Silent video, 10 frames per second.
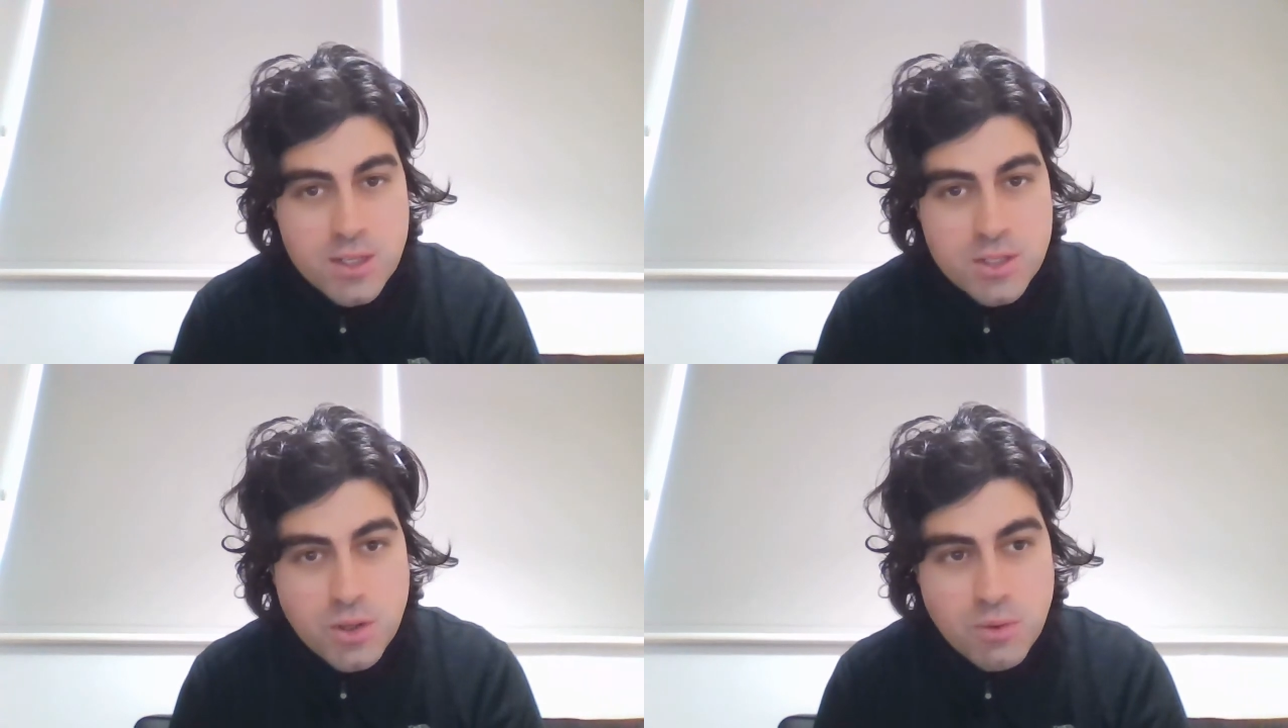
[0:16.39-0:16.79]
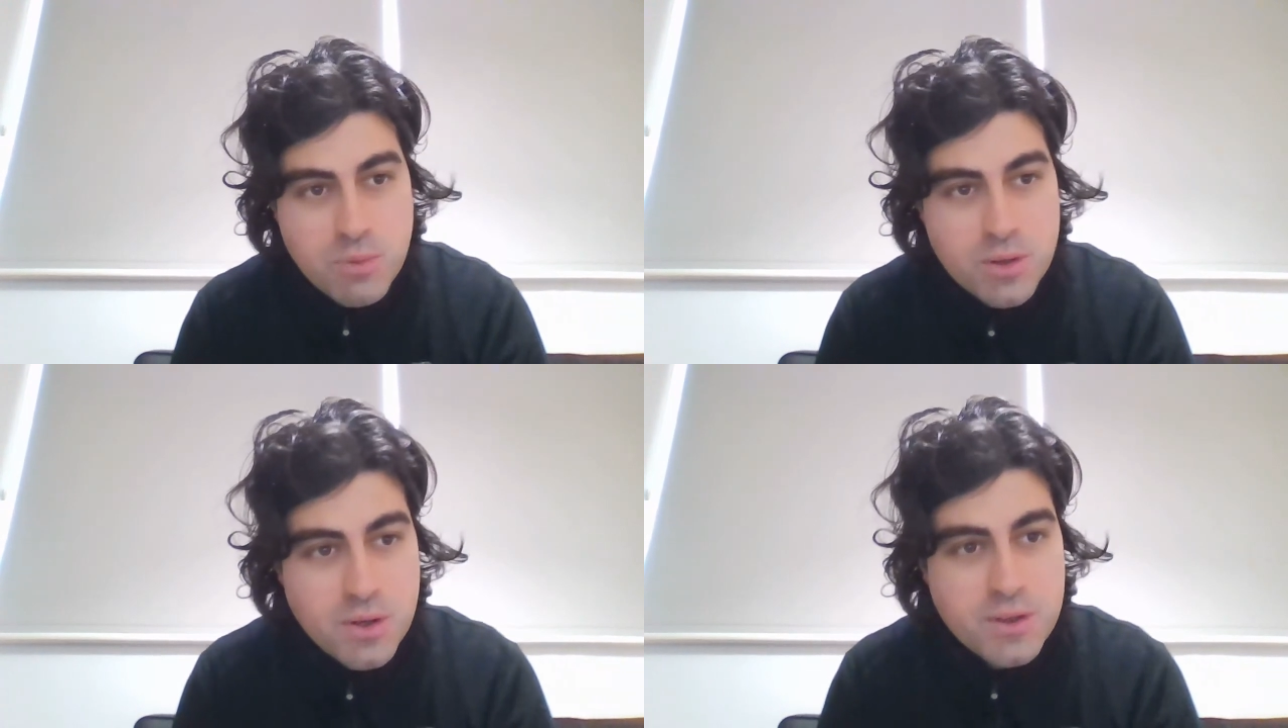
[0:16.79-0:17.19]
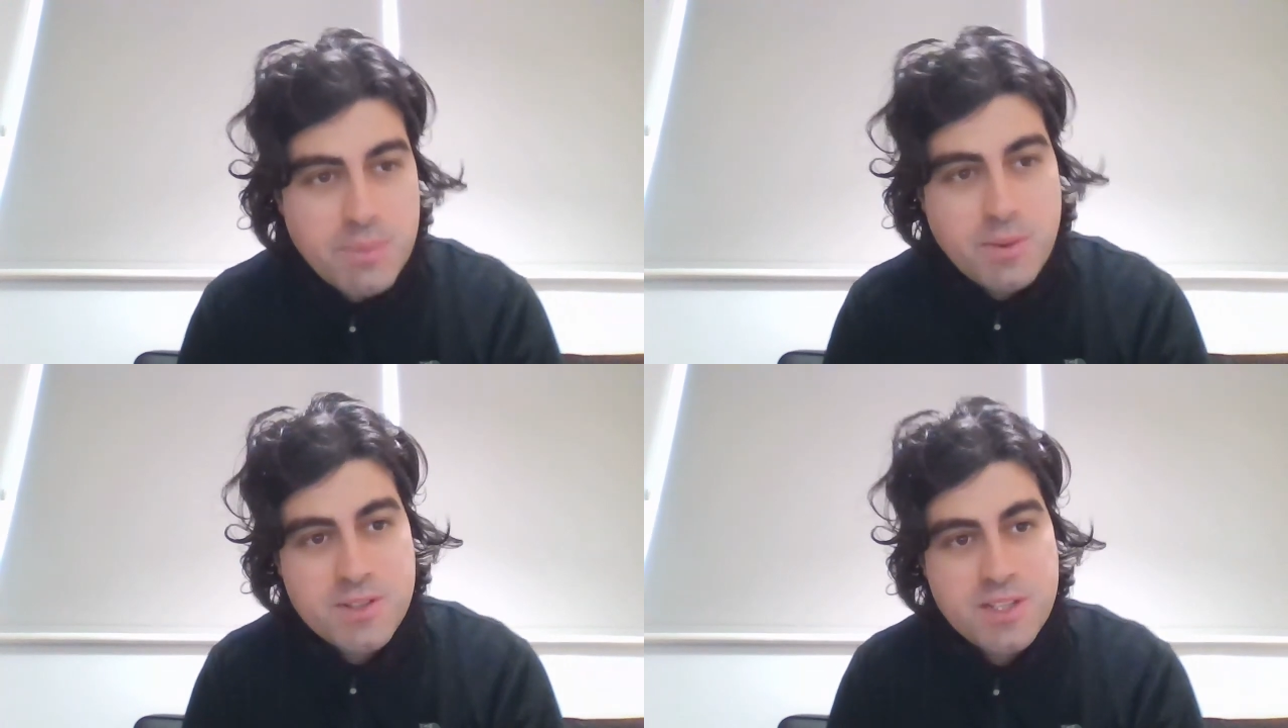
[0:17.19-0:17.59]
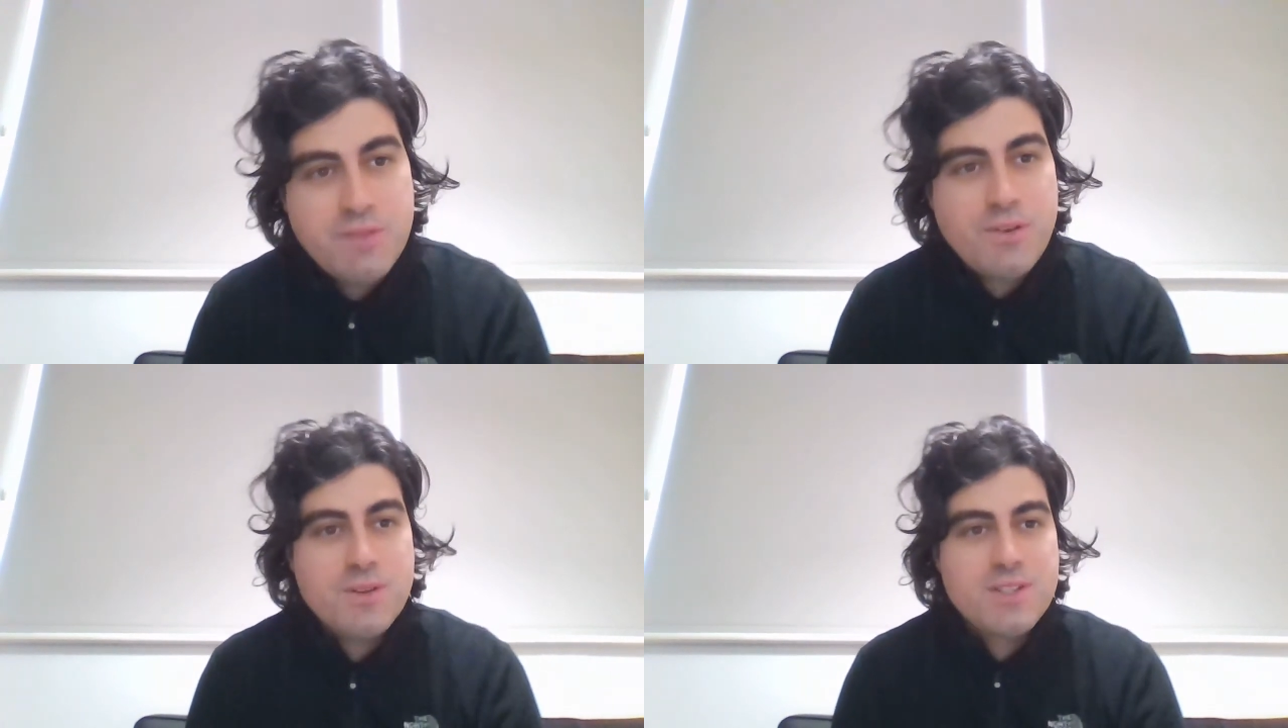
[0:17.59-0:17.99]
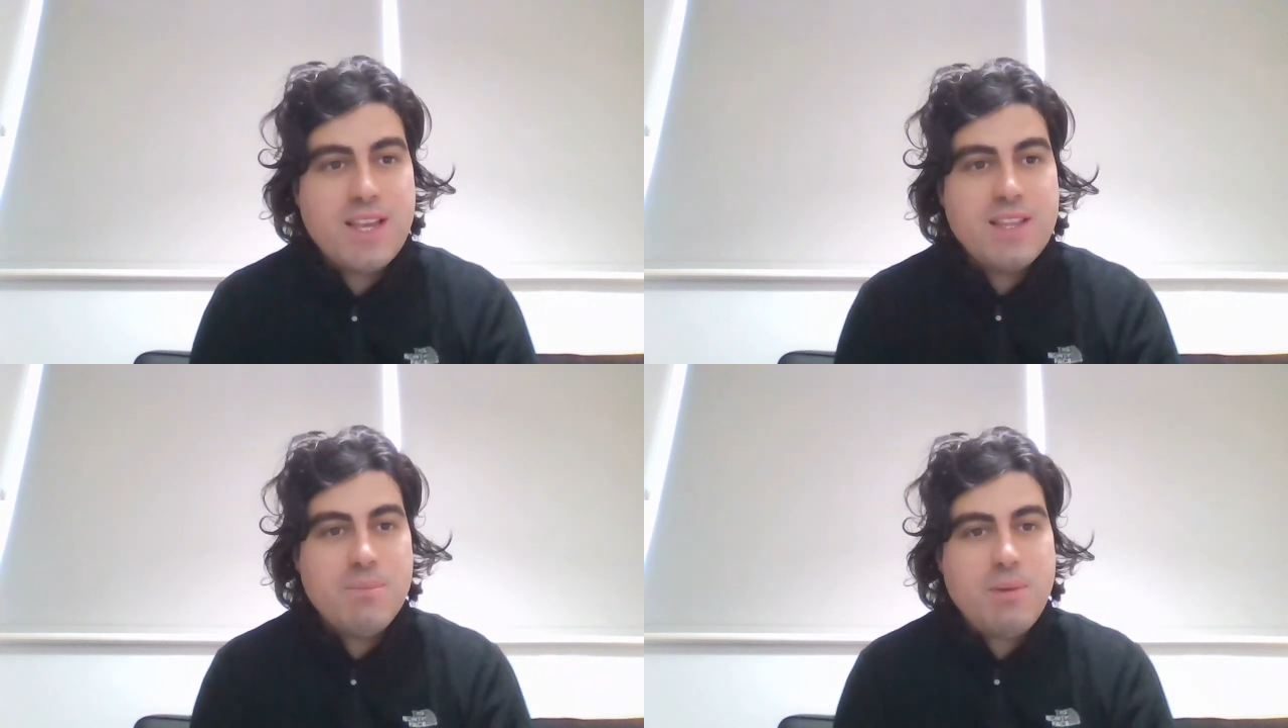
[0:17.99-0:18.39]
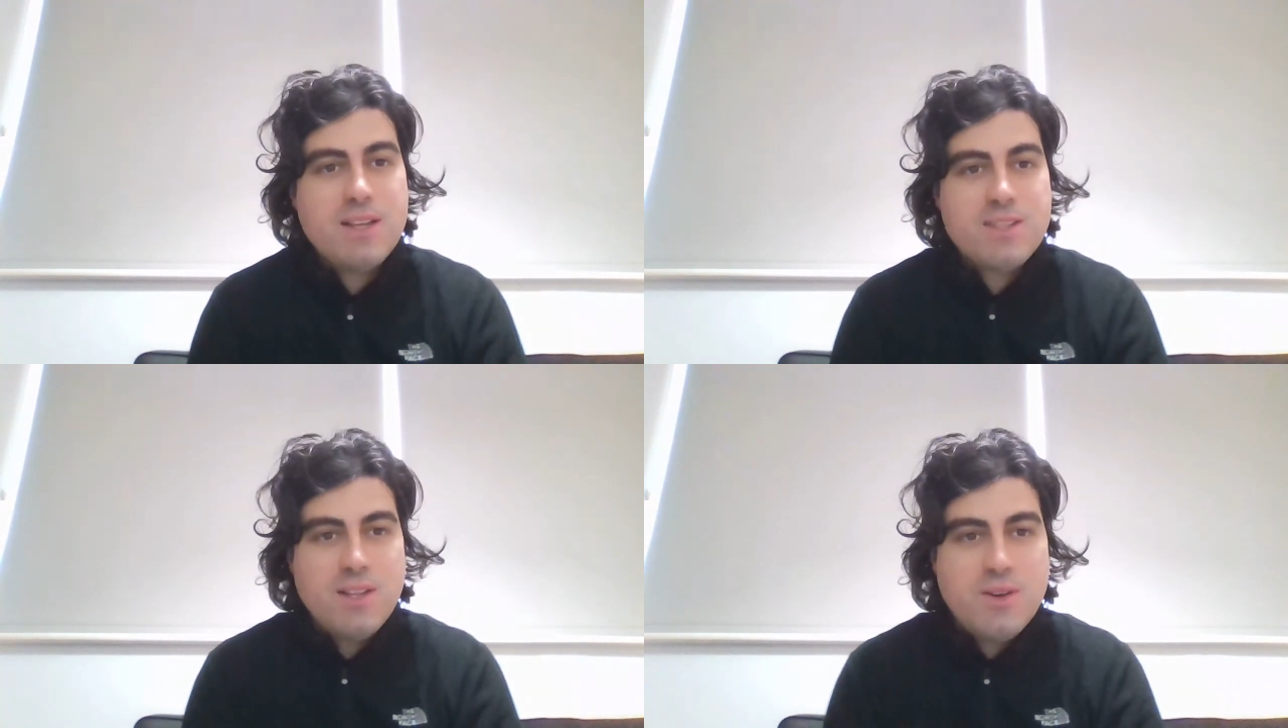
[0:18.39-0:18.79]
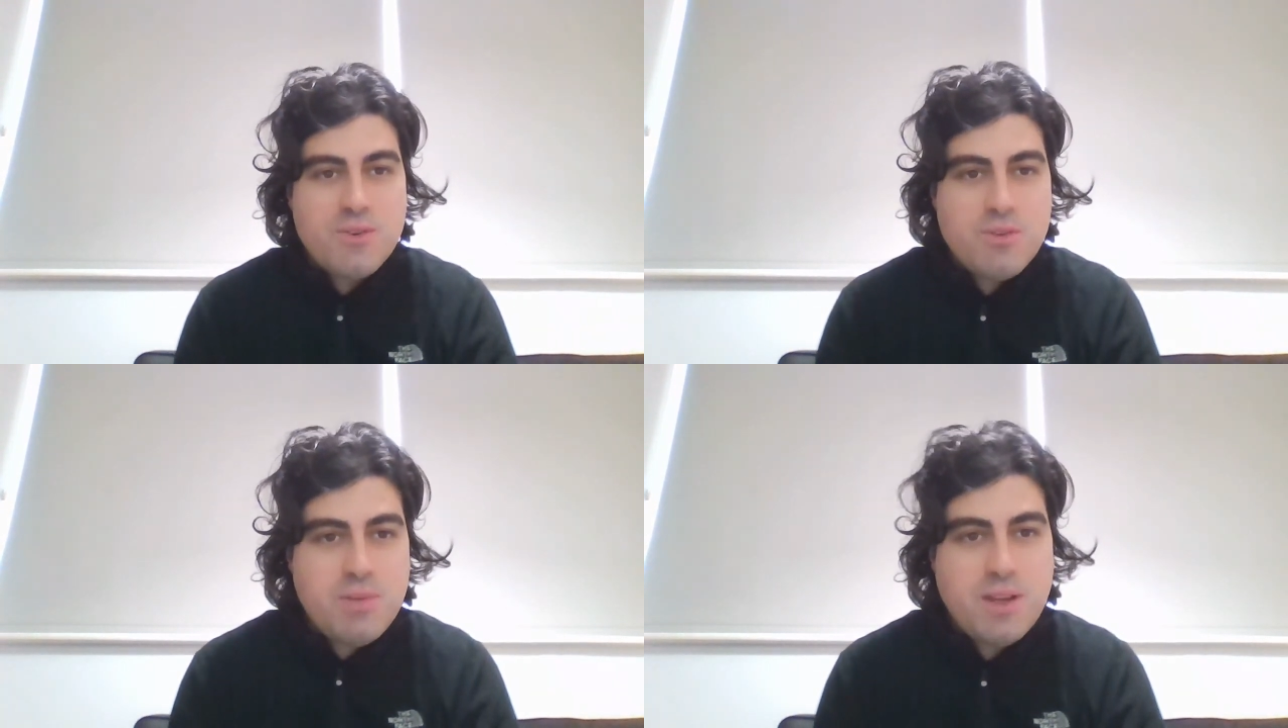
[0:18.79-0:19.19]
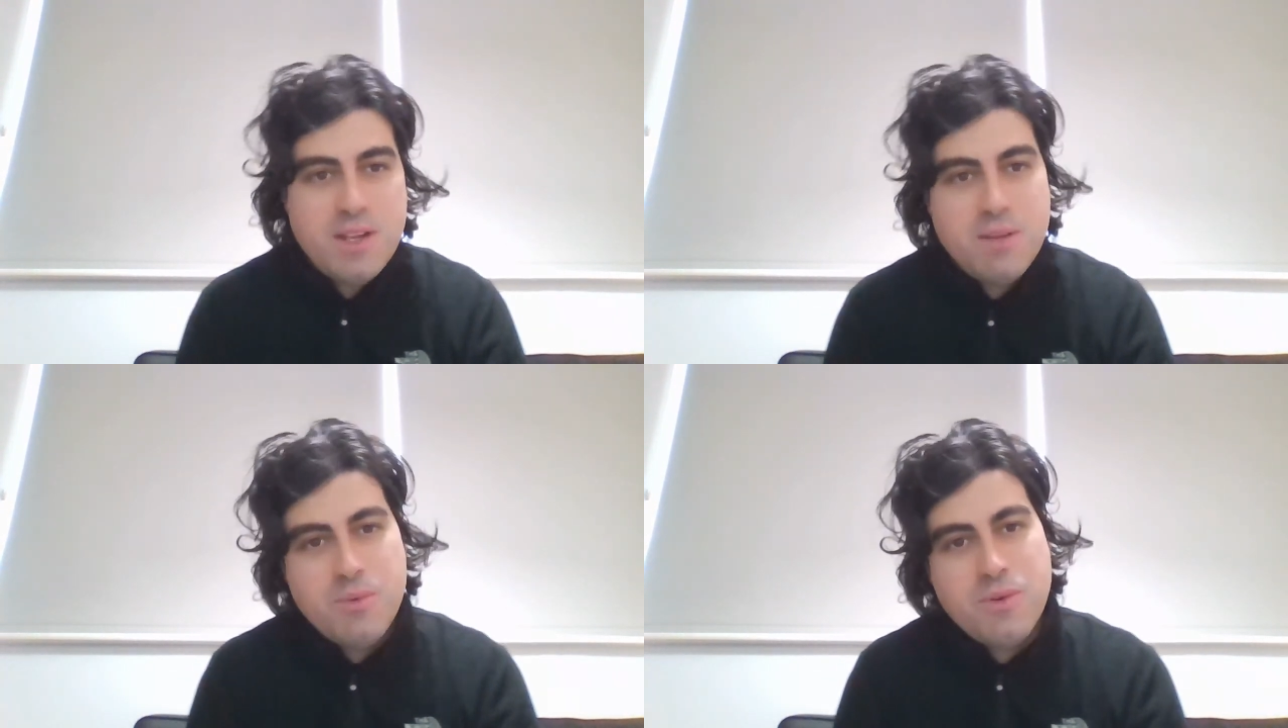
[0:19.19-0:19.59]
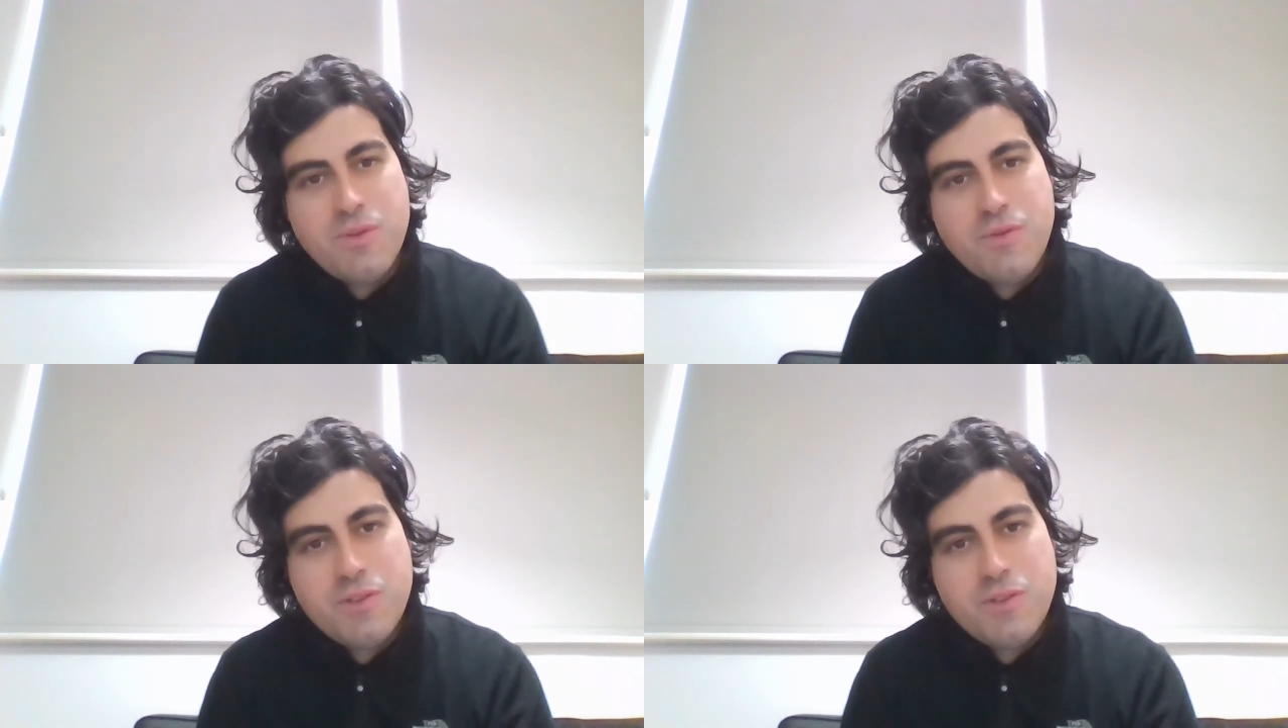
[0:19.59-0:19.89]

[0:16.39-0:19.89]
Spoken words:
So Mundo Deportivo is saying that Barcelona are planning a move